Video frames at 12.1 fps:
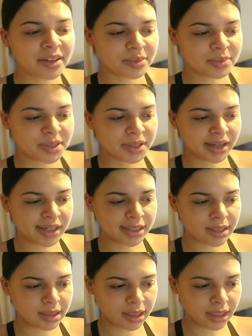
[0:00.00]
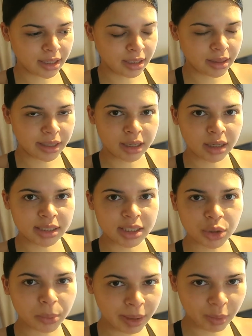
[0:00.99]
So yeah, I did that and then I
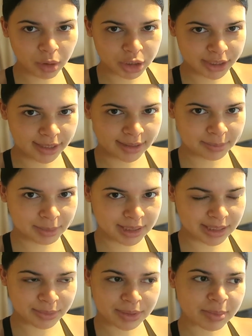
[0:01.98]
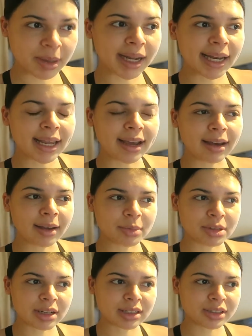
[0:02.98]
did all my washing up because it was piling
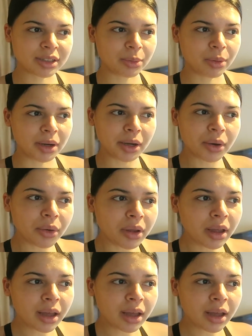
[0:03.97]
up, so that took a while.